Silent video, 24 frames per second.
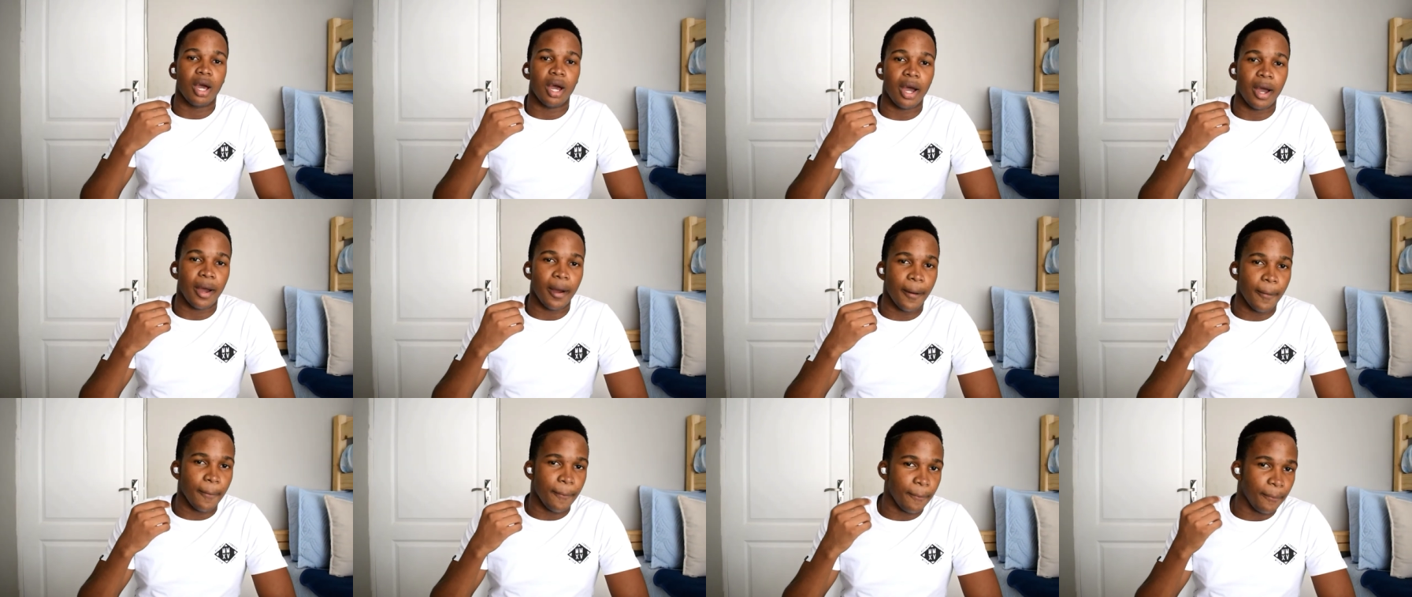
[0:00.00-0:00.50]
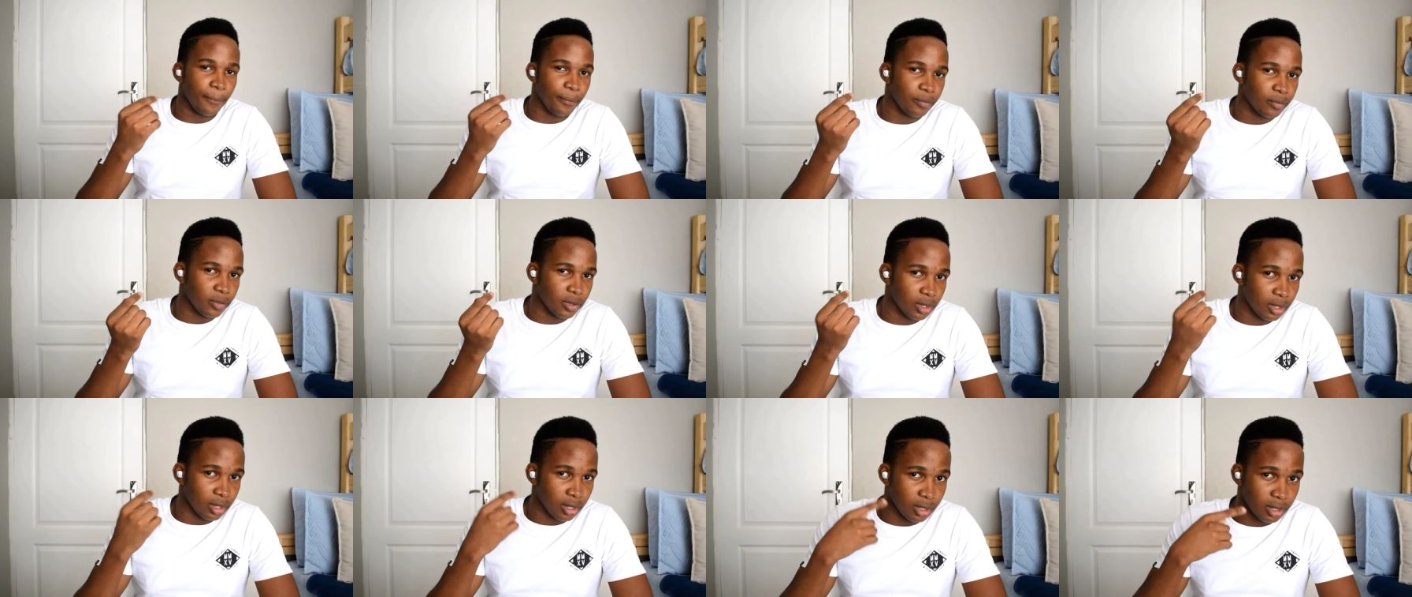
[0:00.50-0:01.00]
Um,
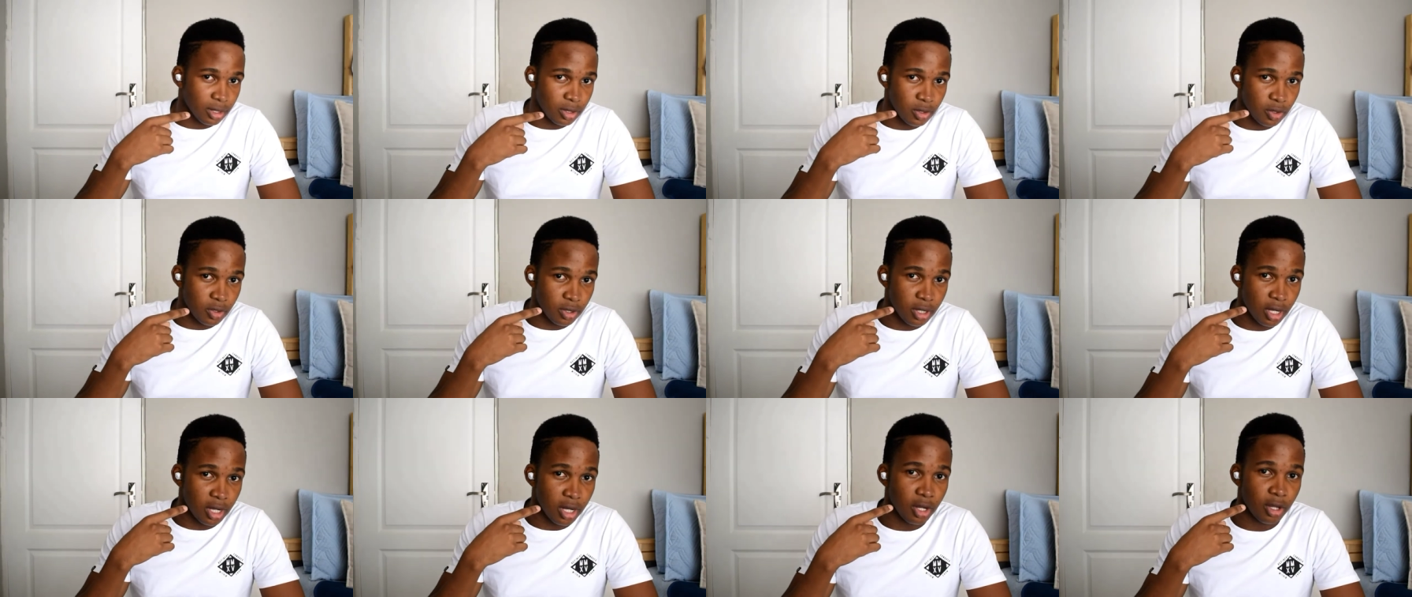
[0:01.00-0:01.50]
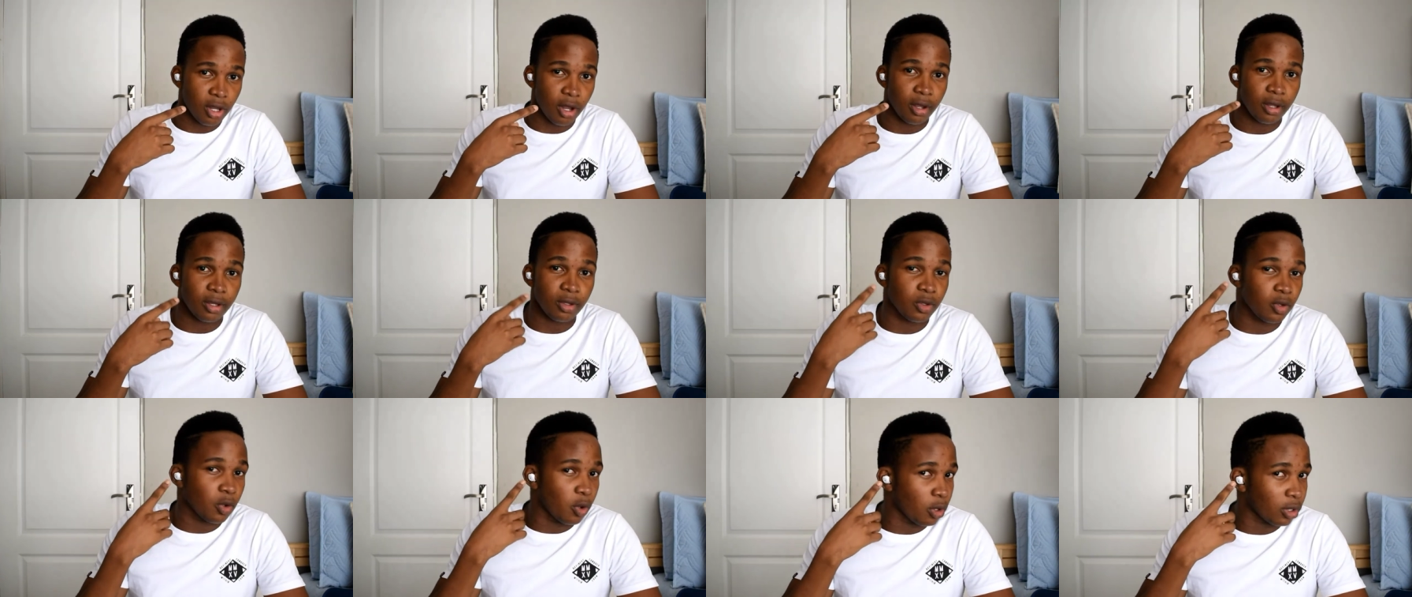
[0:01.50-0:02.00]
you turn it
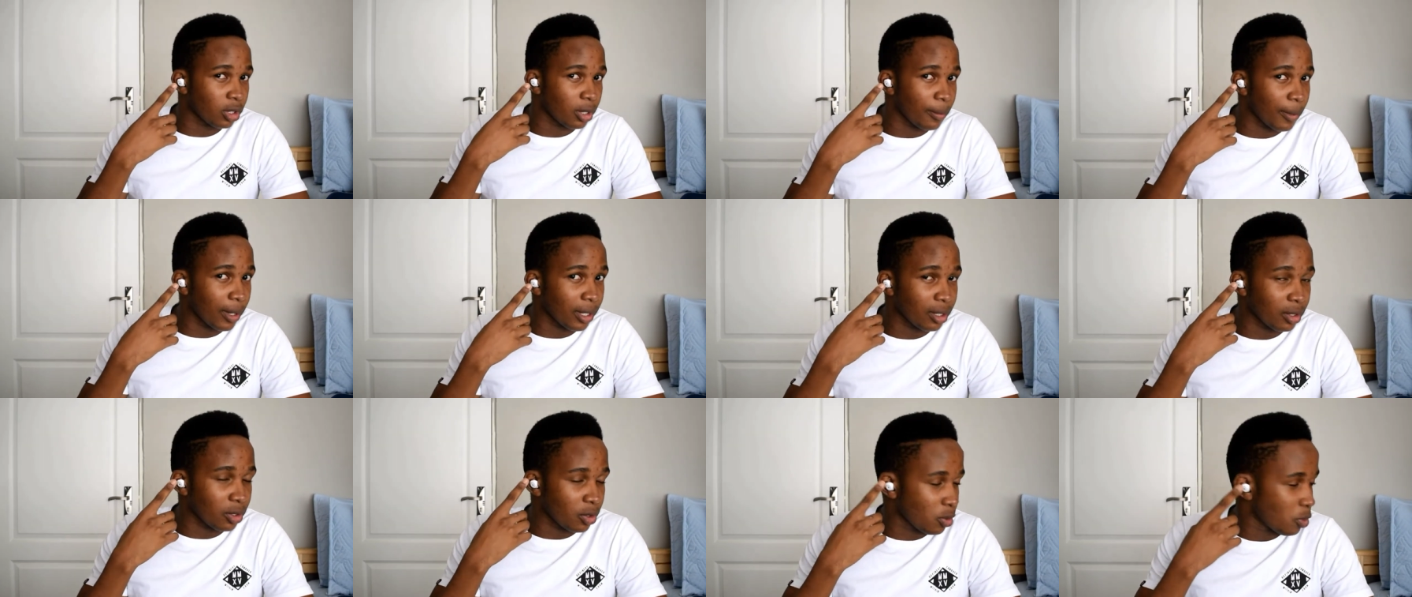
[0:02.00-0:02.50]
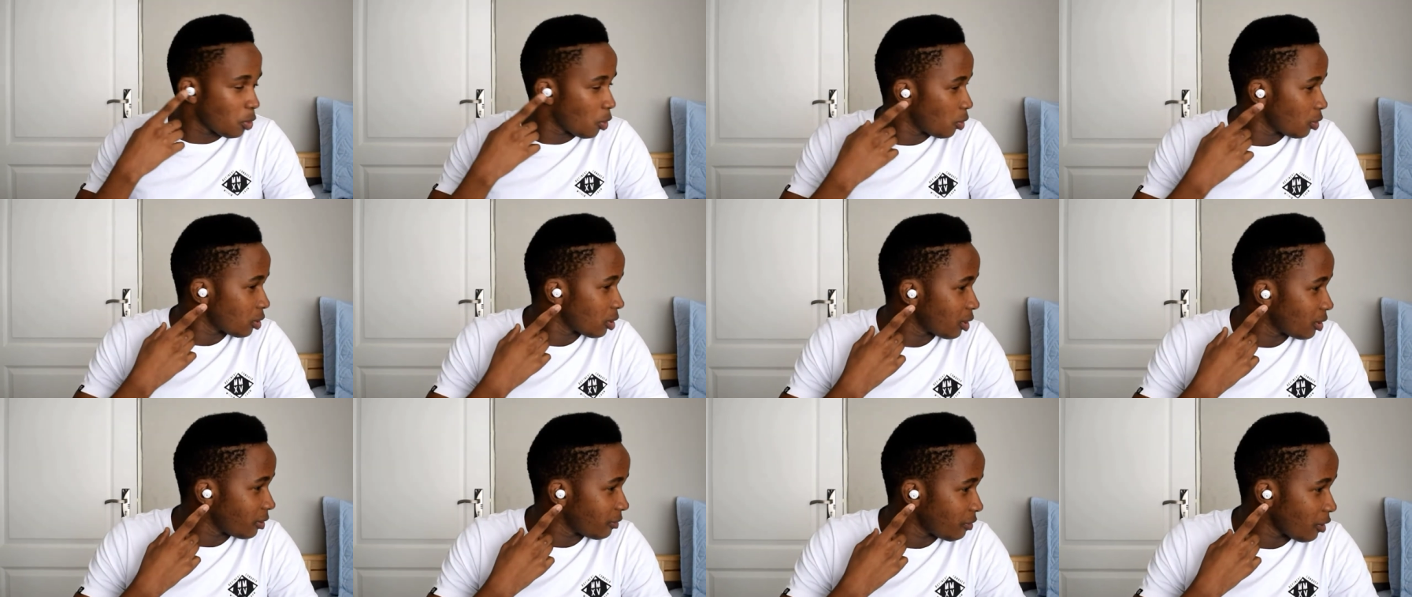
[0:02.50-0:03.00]
on. You hold the but you
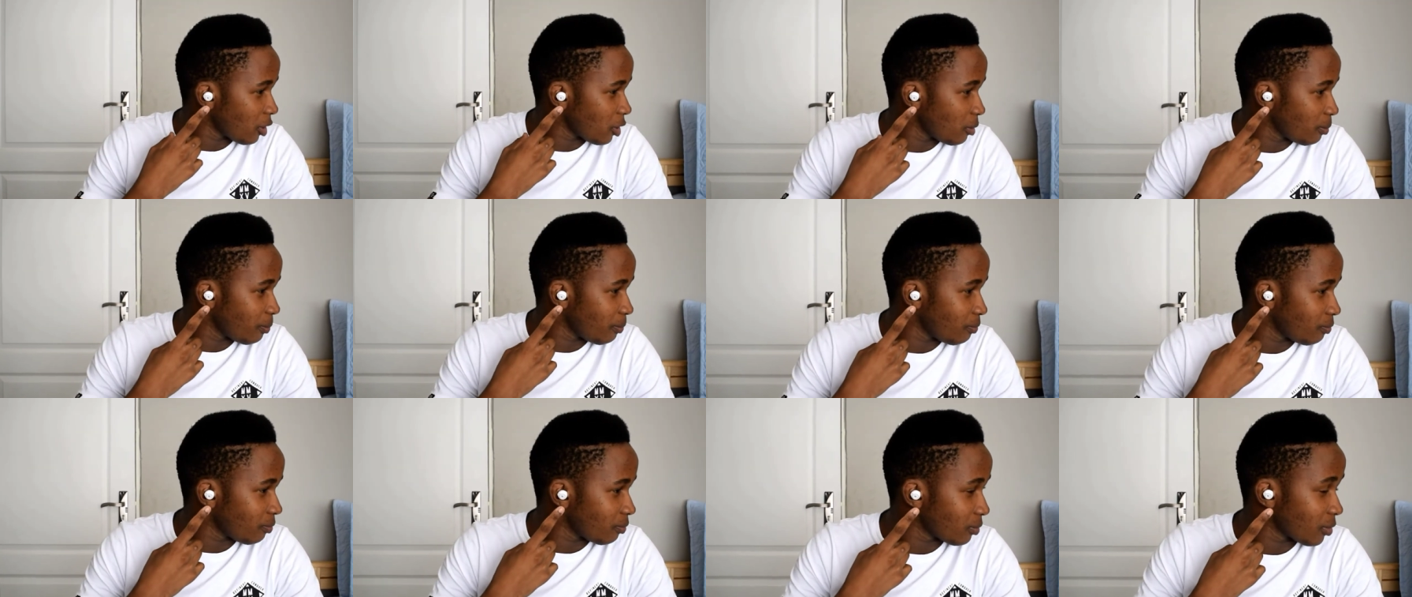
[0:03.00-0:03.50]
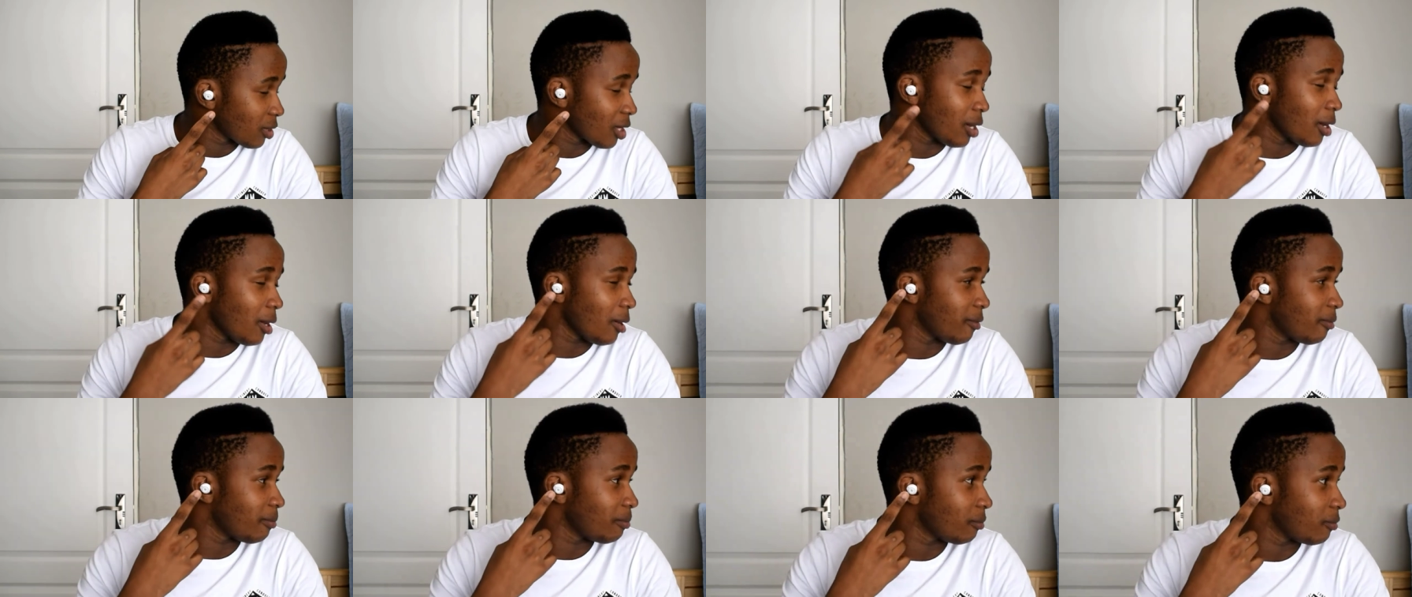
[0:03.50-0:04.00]
hold the volume,
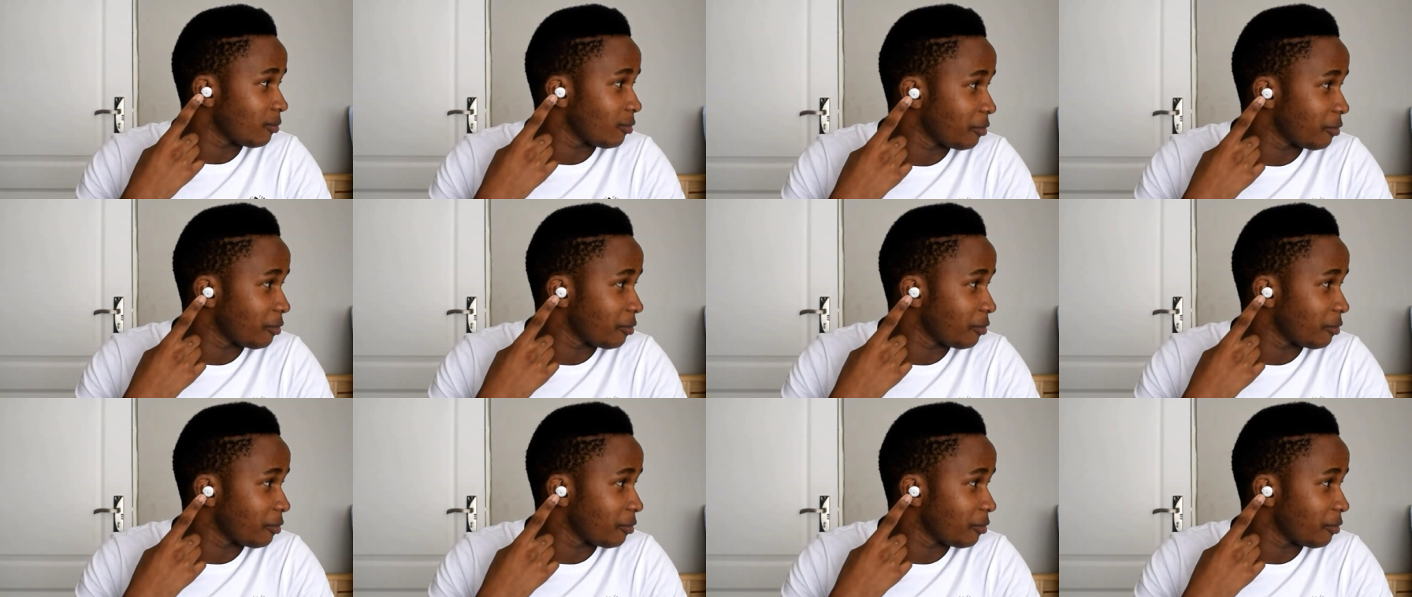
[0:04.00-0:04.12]
the